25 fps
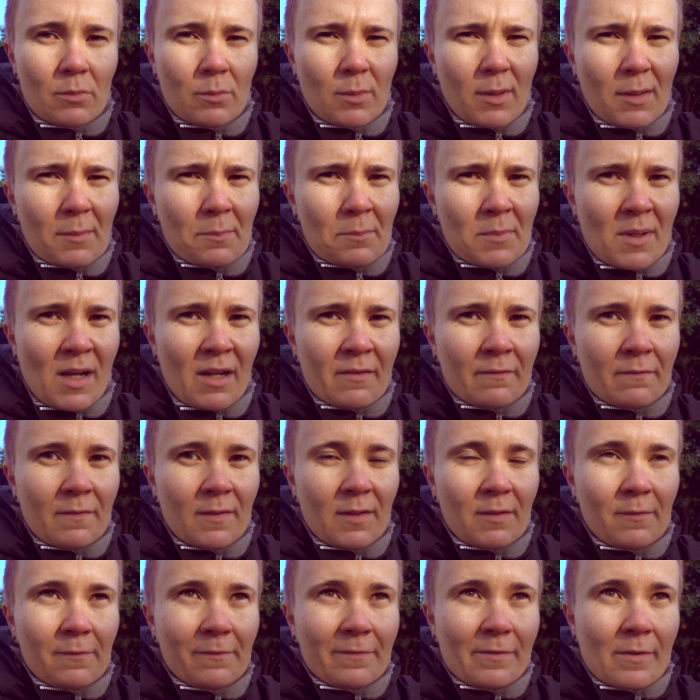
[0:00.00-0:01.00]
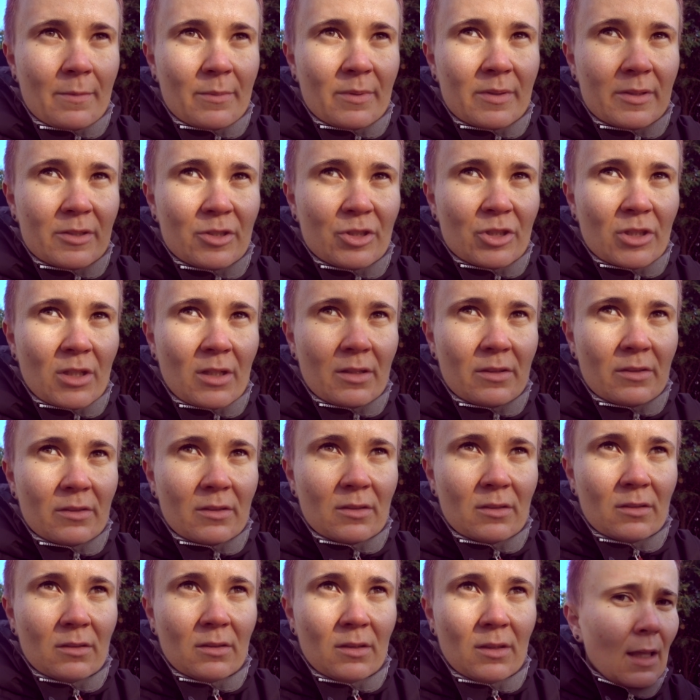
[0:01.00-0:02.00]
we can benefit from each
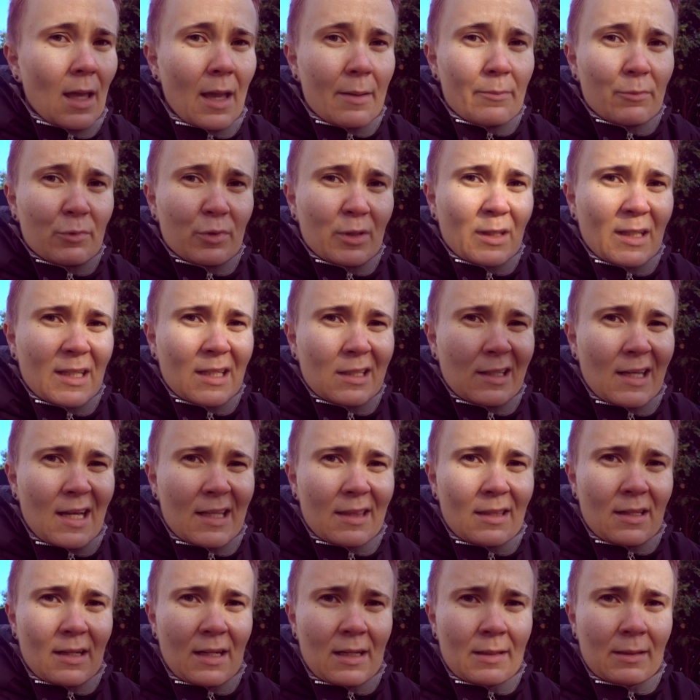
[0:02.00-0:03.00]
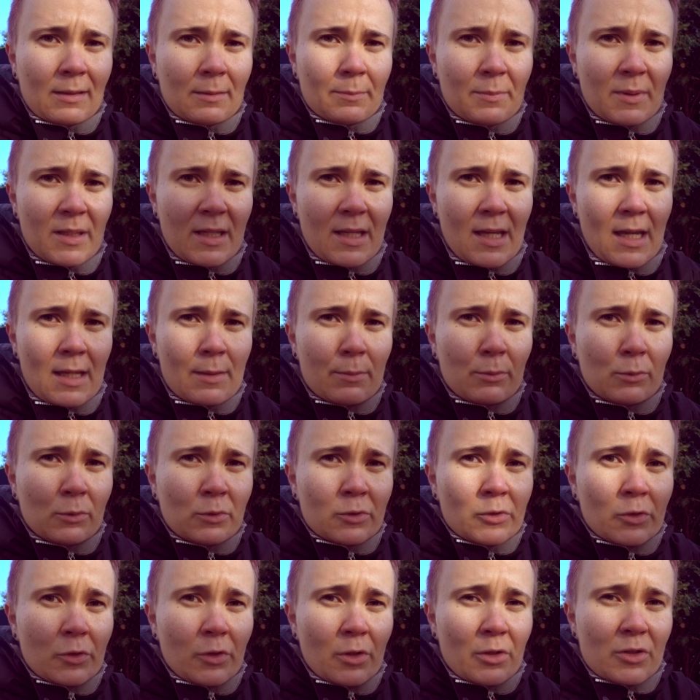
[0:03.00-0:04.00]
other. I'm really glad that I will be
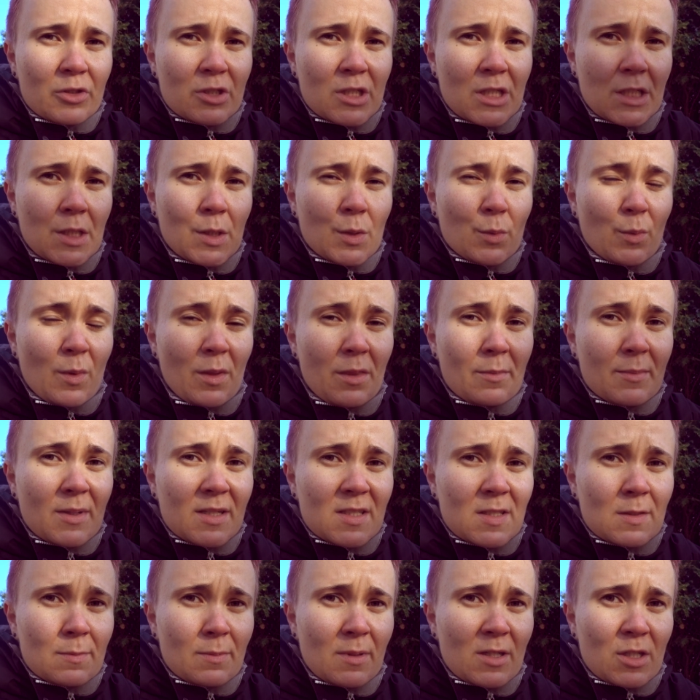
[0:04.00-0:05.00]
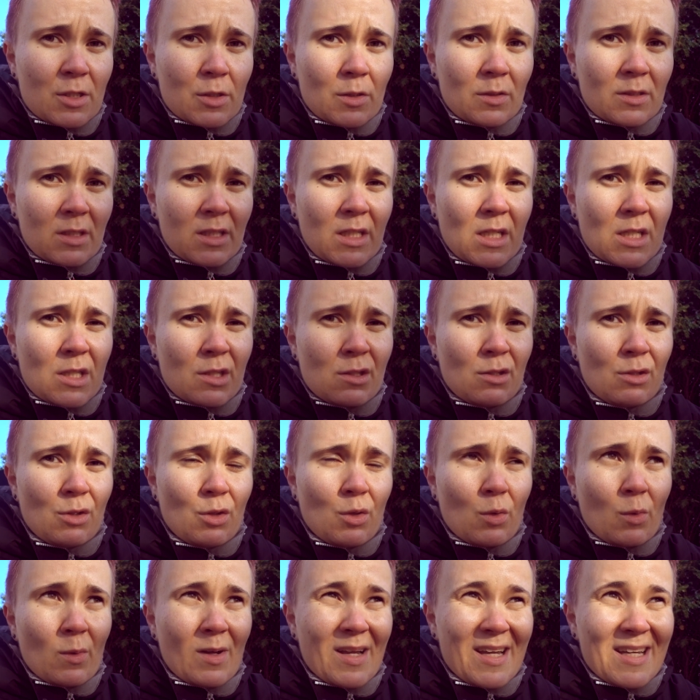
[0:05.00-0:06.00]
able to continue with my specialty in
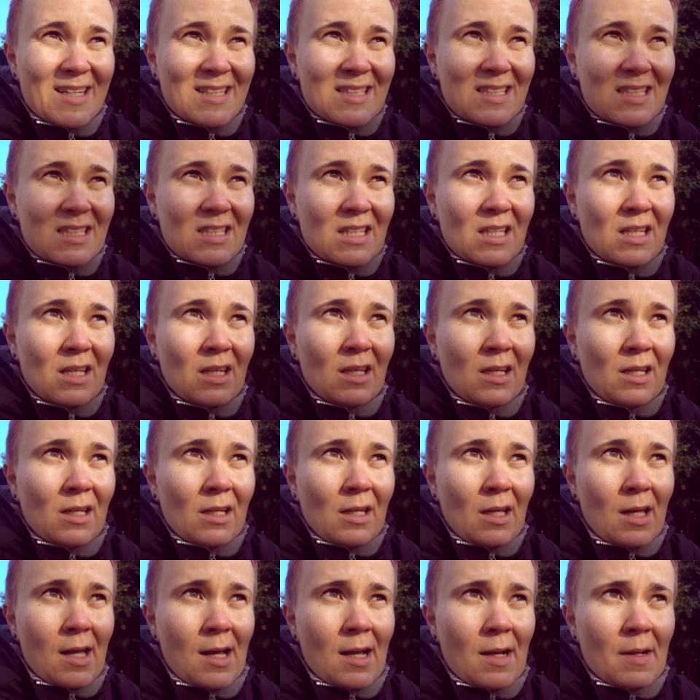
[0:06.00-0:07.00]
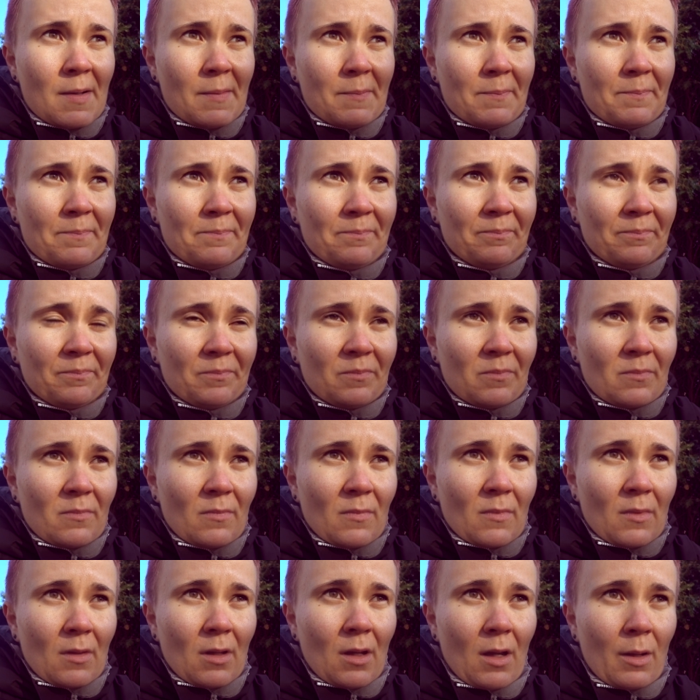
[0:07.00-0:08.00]
the US.
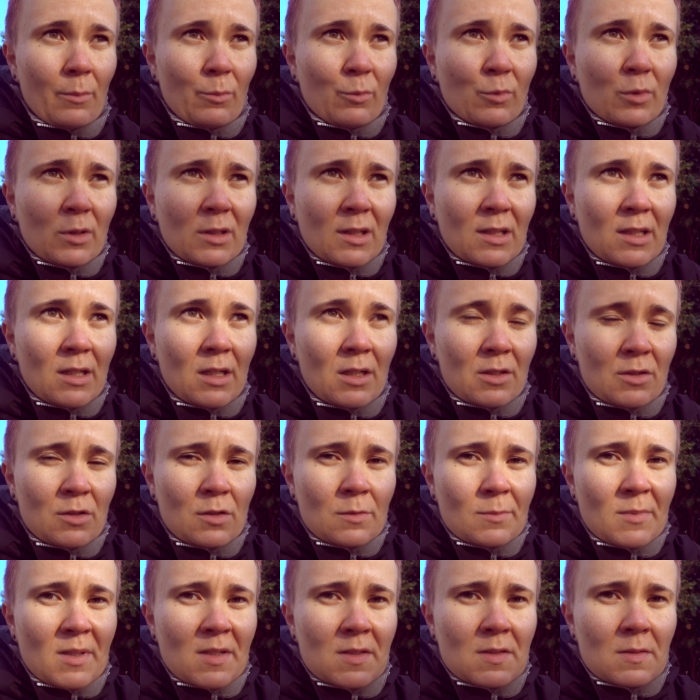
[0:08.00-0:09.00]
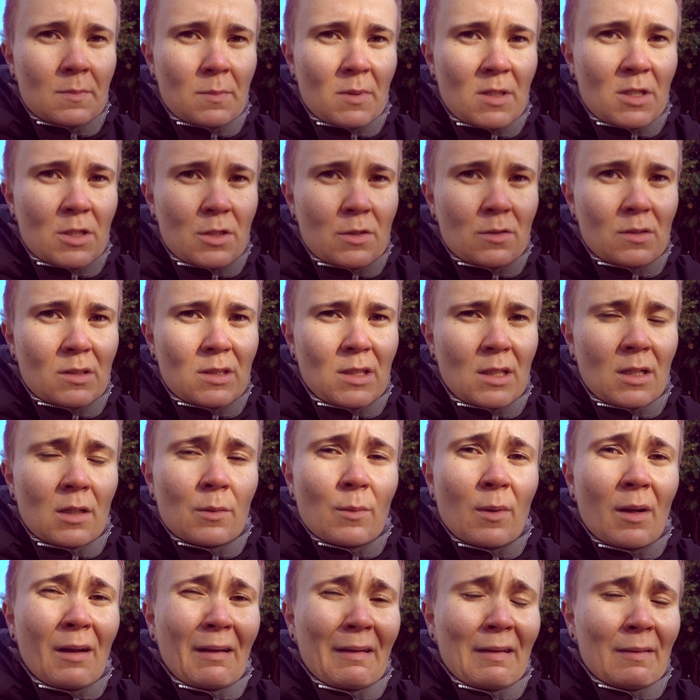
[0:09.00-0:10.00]
I'm really into my specialty, and
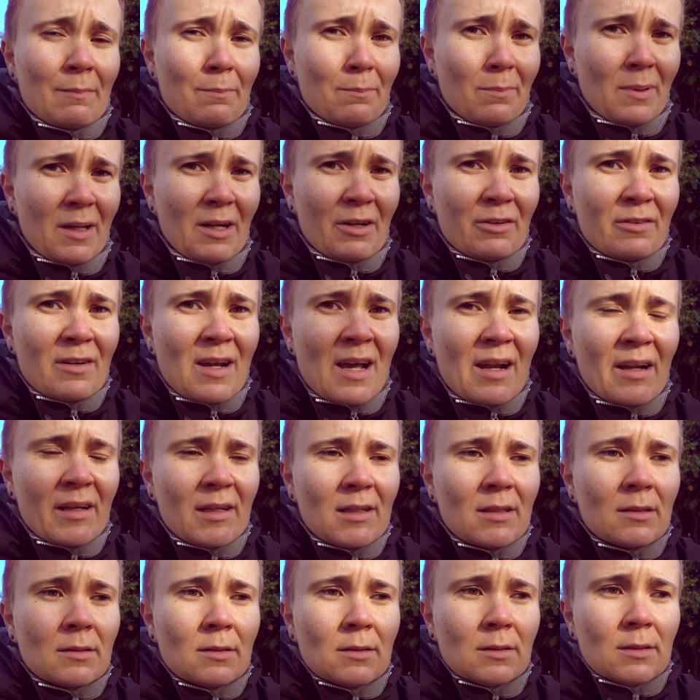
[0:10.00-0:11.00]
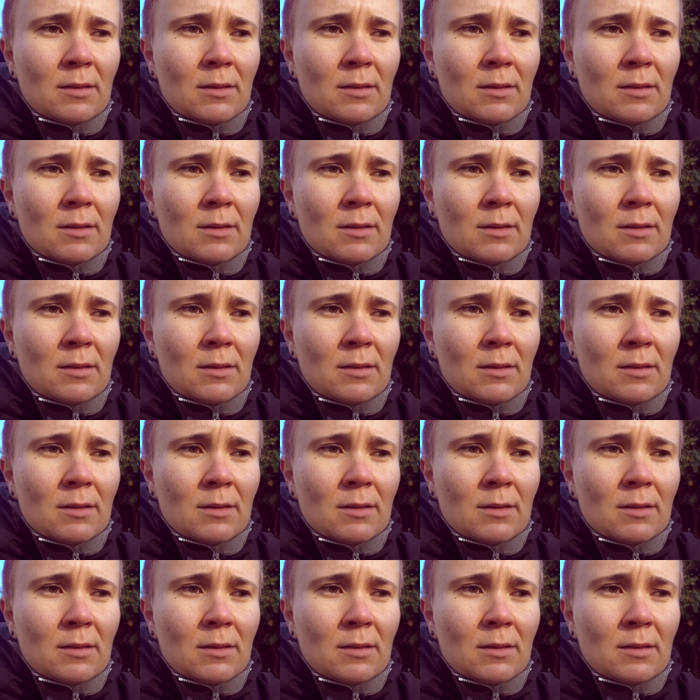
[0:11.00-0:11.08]
I want to get better at it.